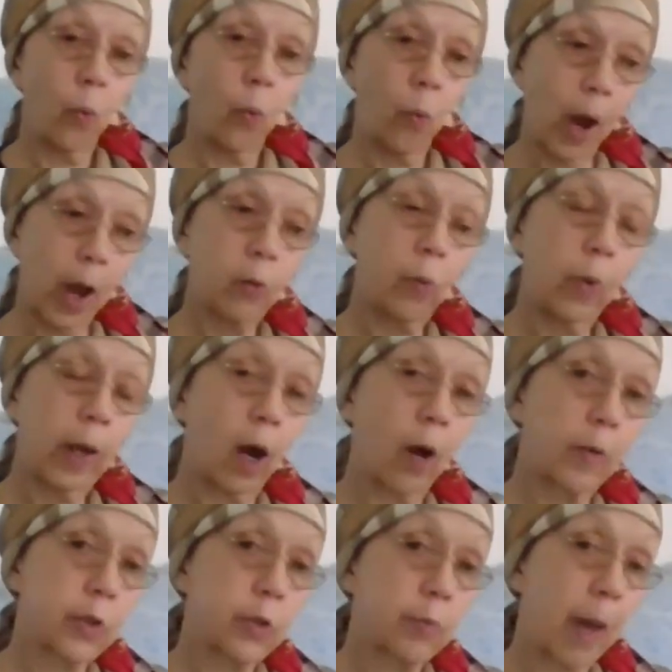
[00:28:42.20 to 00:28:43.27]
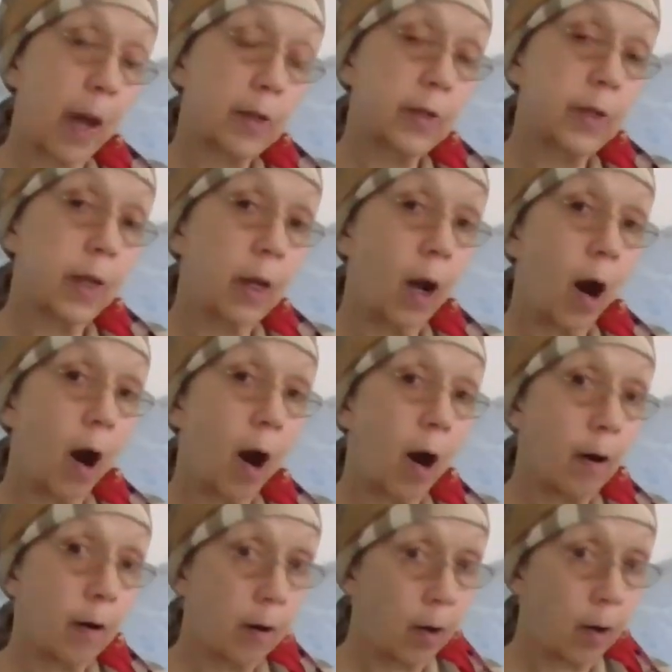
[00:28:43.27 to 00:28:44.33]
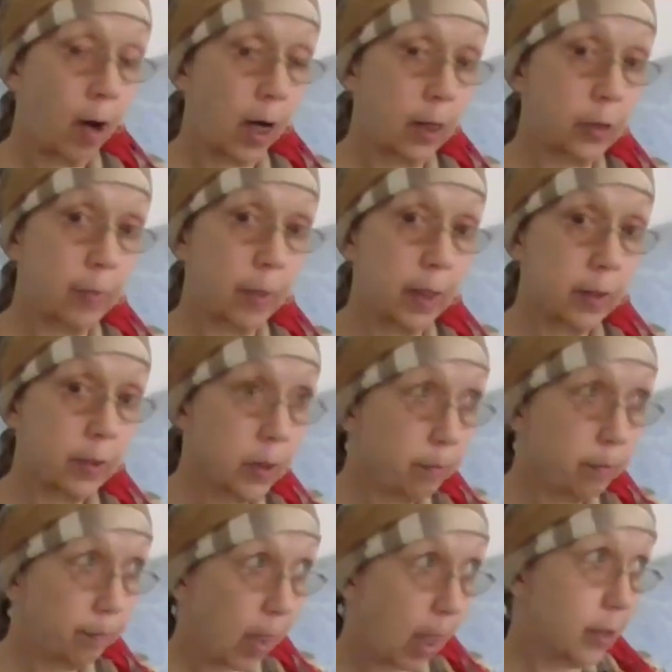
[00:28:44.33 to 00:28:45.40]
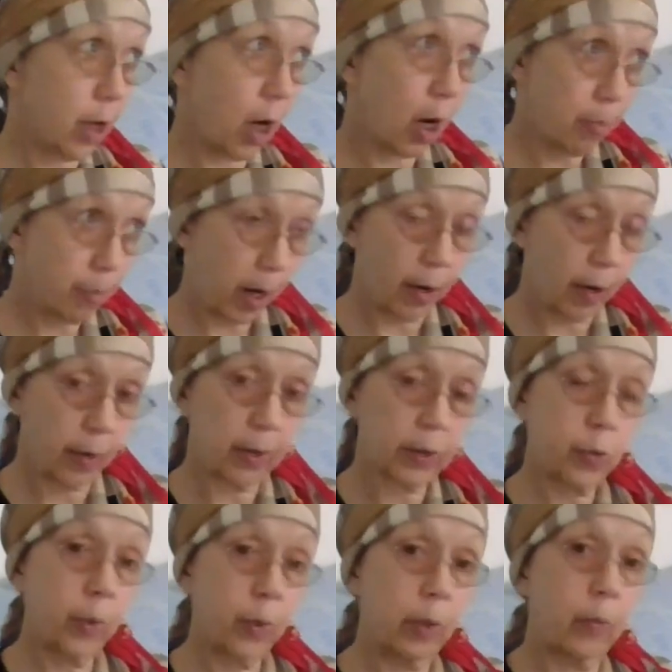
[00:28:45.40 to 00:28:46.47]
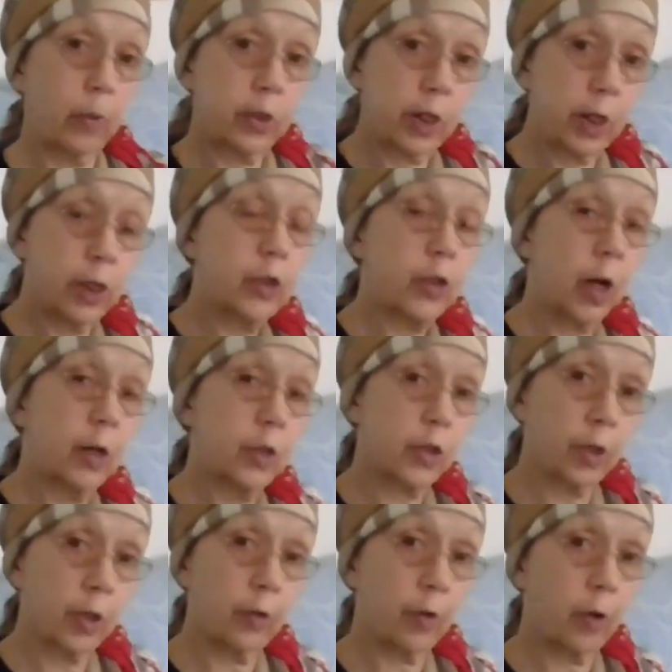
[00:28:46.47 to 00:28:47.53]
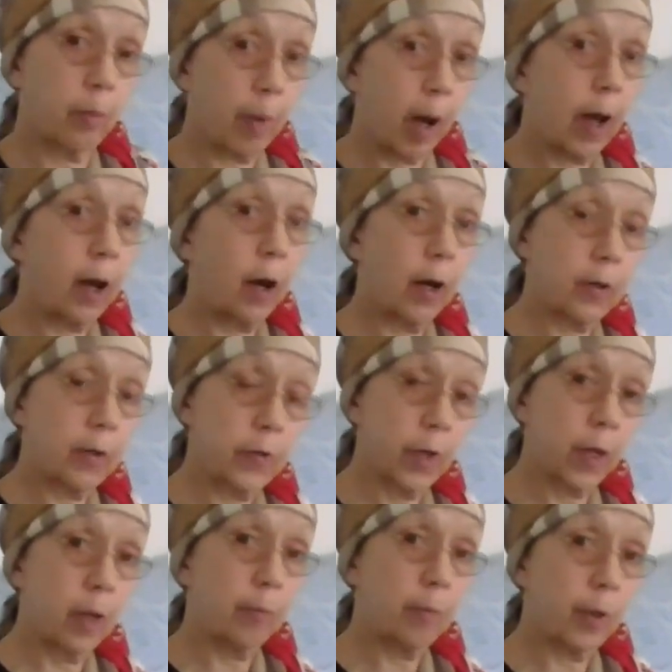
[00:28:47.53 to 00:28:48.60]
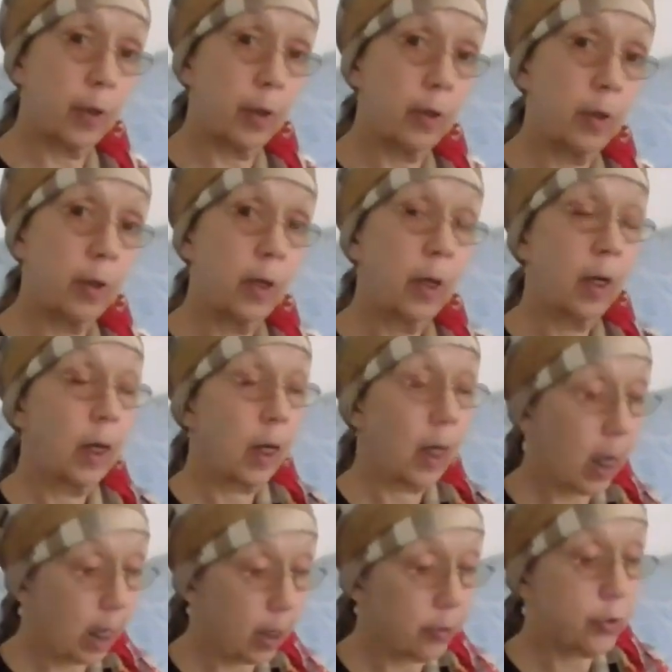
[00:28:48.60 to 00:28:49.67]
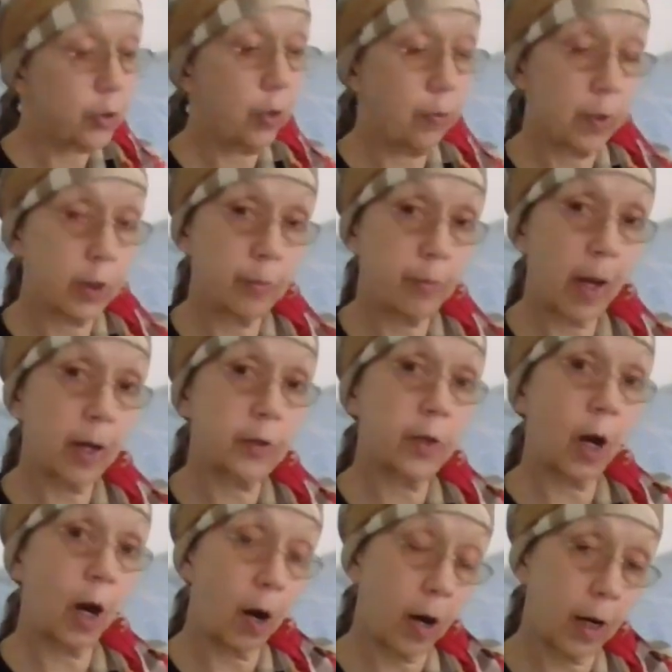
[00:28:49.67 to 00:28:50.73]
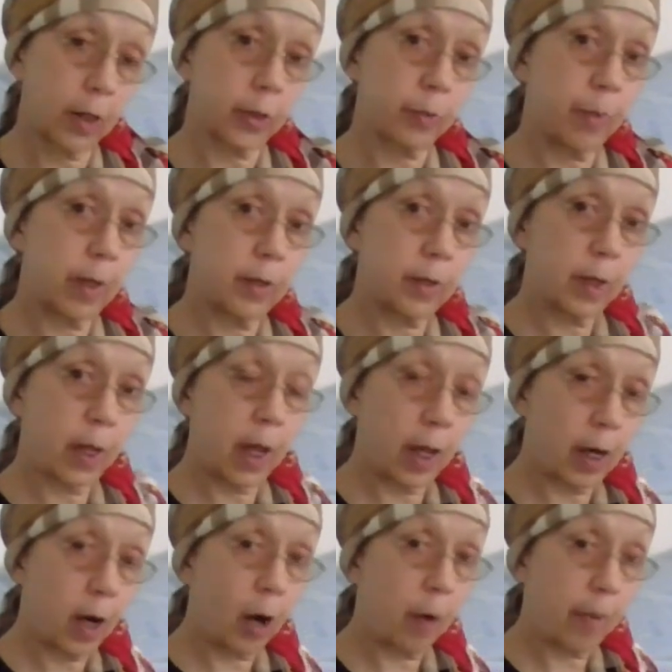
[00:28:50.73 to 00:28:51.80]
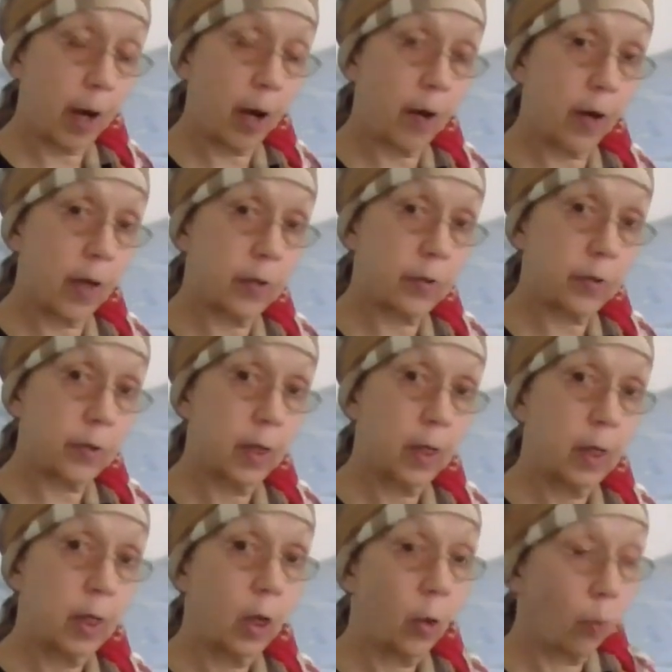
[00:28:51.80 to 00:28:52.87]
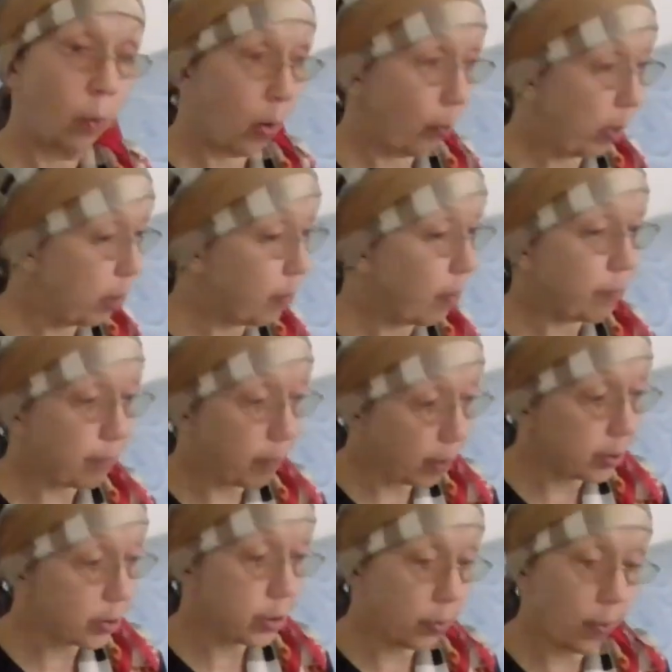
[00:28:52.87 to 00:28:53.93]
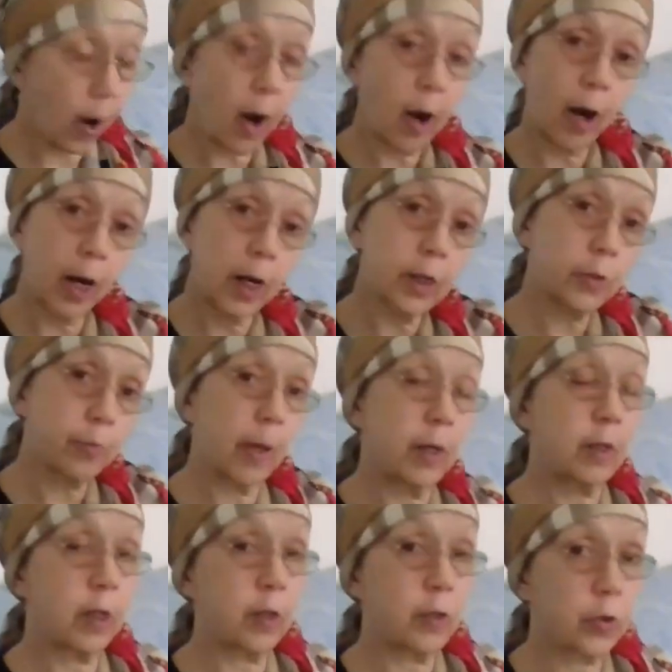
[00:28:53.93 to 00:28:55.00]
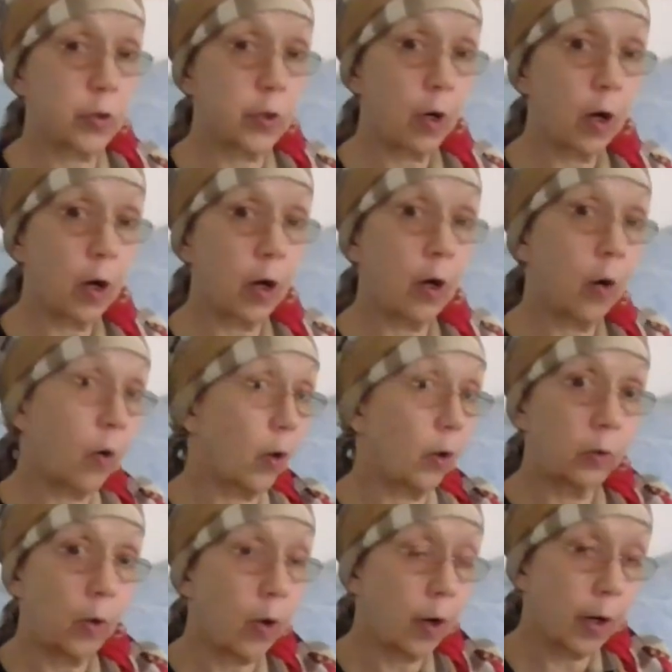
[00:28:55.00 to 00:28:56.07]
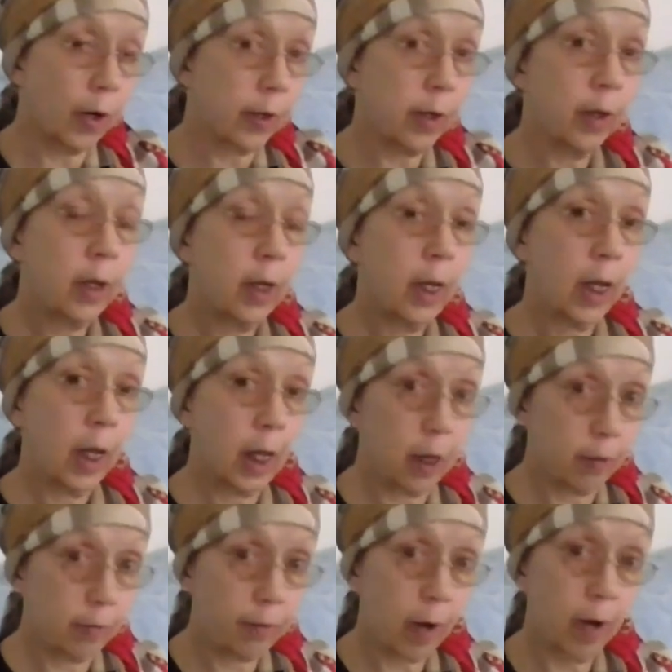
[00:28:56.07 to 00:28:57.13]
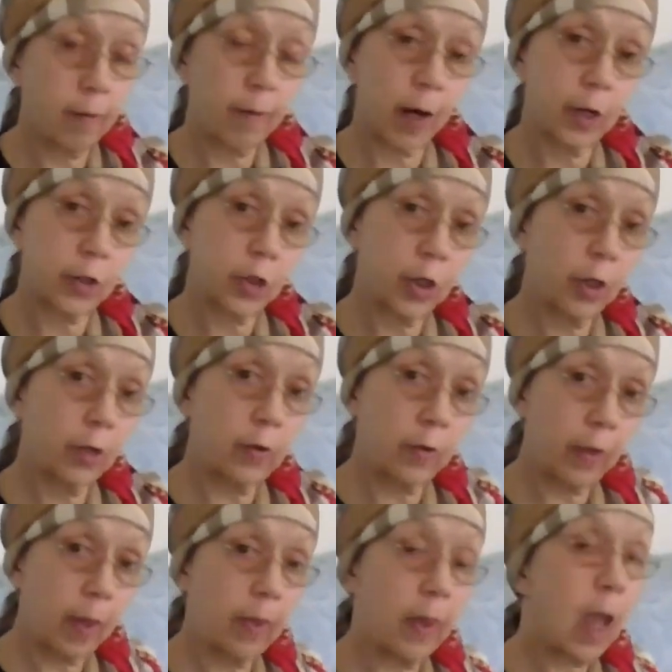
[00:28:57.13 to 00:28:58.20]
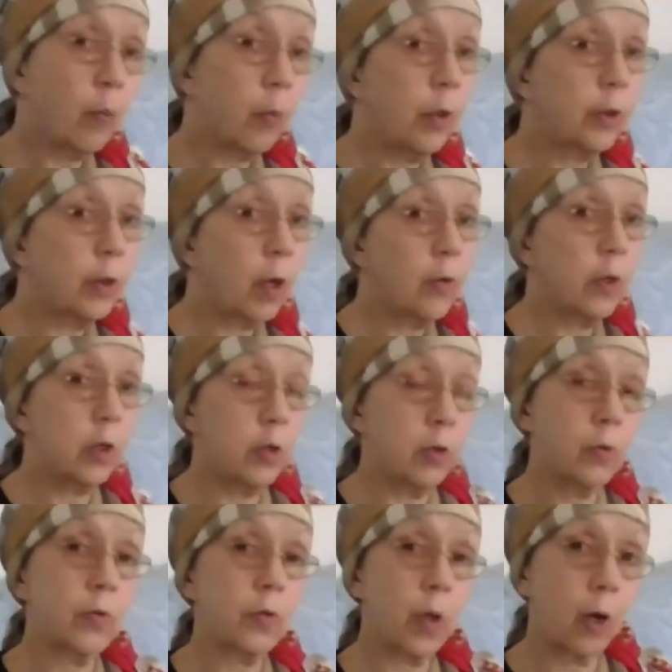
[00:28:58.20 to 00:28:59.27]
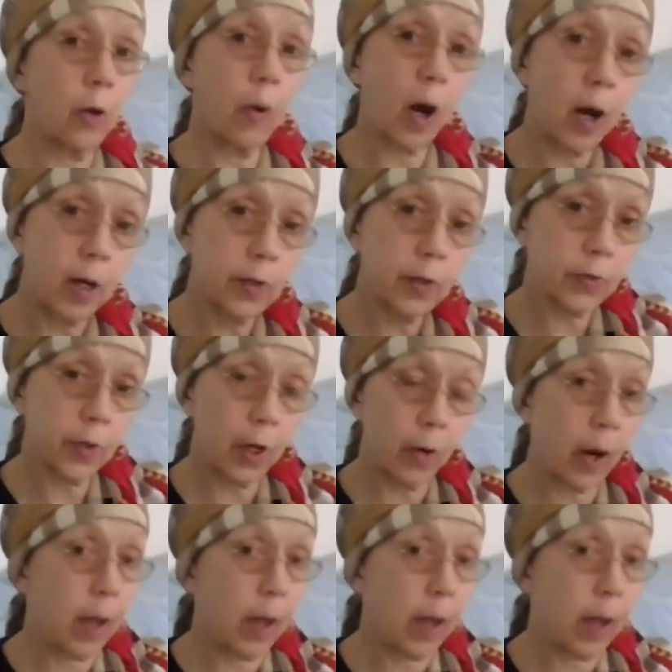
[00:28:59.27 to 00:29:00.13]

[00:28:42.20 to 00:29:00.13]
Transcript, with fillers: When we are respecting our husband and our parents, we would teach our children by our example how to respect our husband and our parents. When we refer to our husband as sir or lord in front of our children, then they will know to do so also.